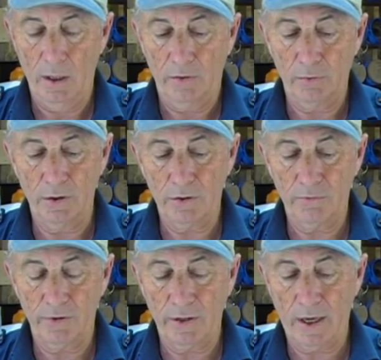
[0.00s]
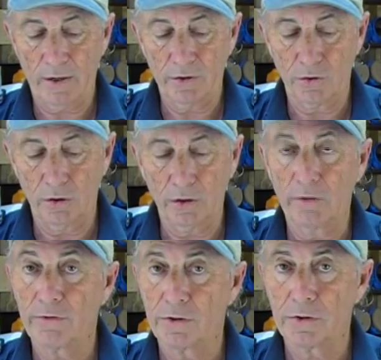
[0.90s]
The reason for that is you're looking
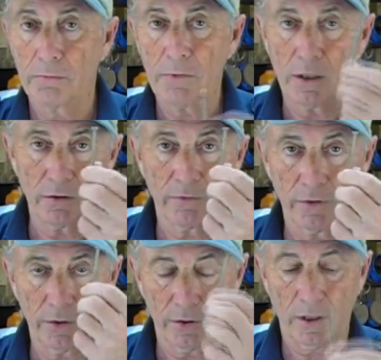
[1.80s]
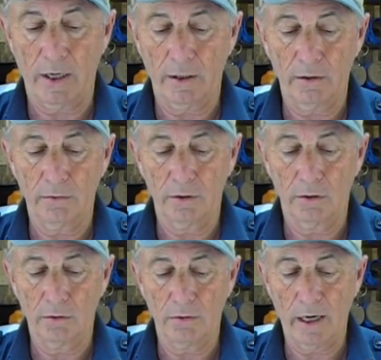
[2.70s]
for some meat for this guy to, you
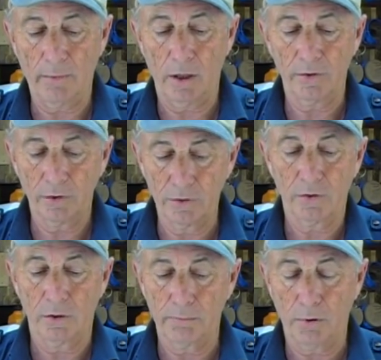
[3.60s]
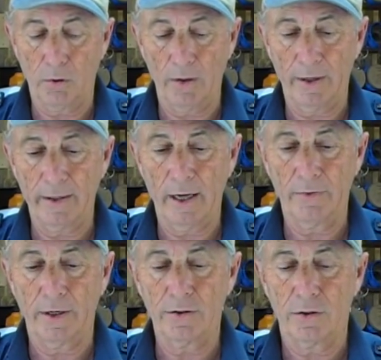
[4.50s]
know, grab onto that's going to pull that
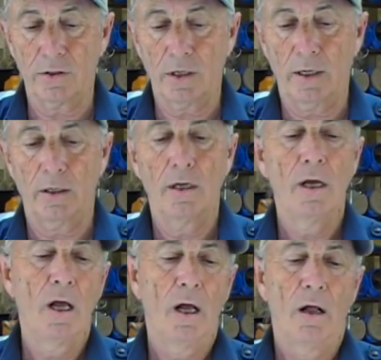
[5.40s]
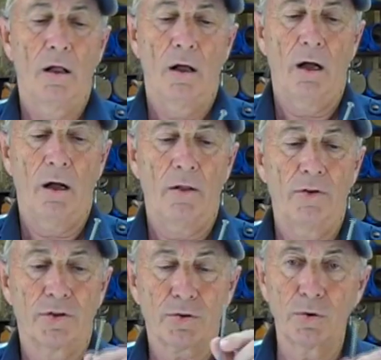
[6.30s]
down nice and tight. Uh,
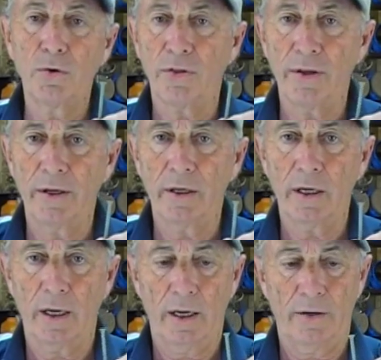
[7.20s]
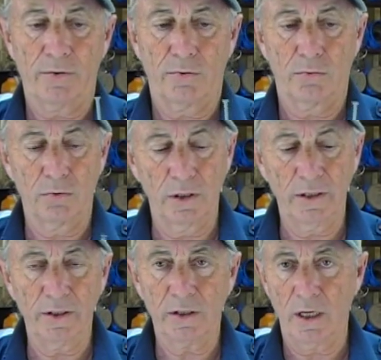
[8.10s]
the screw thing has
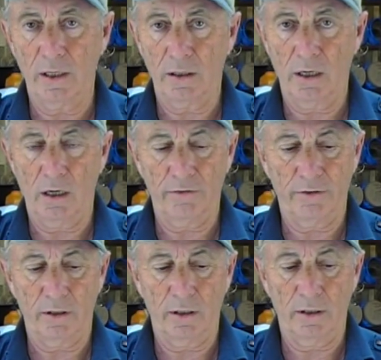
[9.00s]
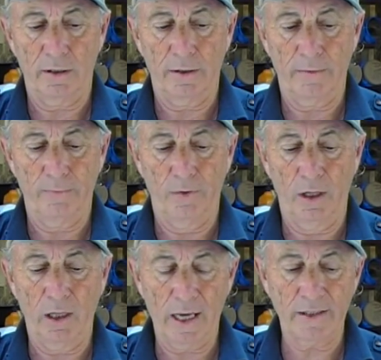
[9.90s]
really taken off. Uh, the
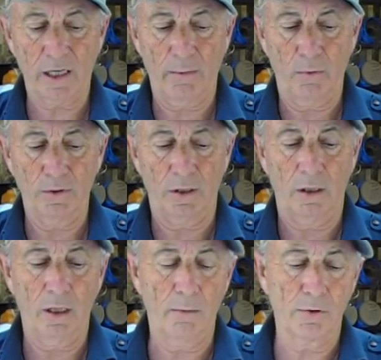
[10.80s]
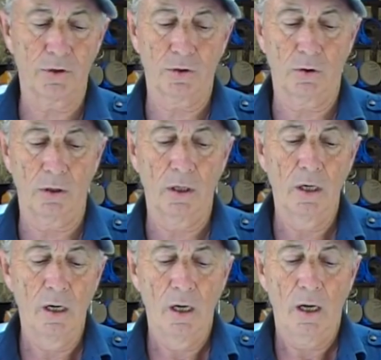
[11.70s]
last time I was at a lumber store,
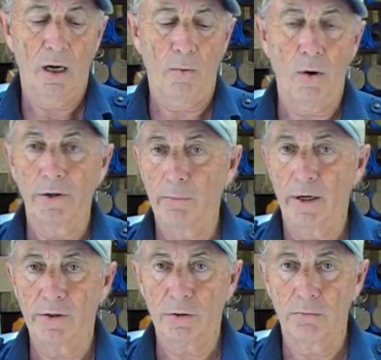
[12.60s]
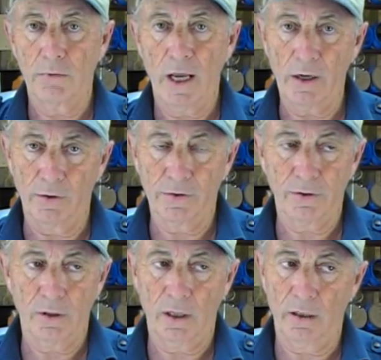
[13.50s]
I wanted to buy some nails,
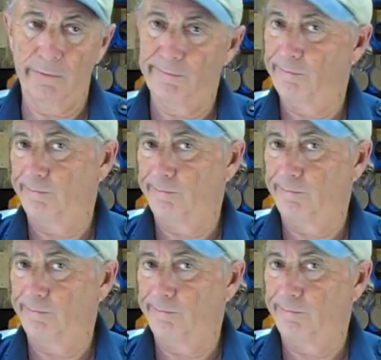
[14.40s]
and